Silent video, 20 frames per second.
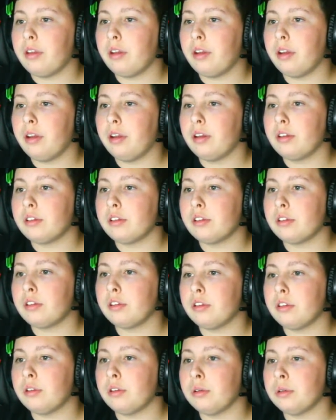
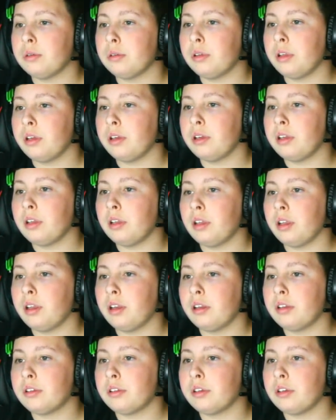Slow down and let
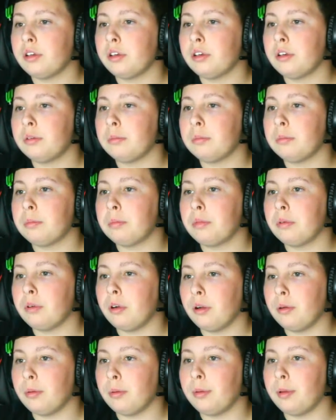it turn.
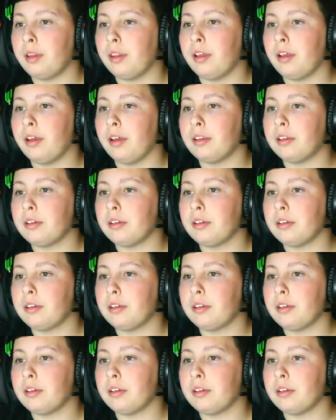Probably that.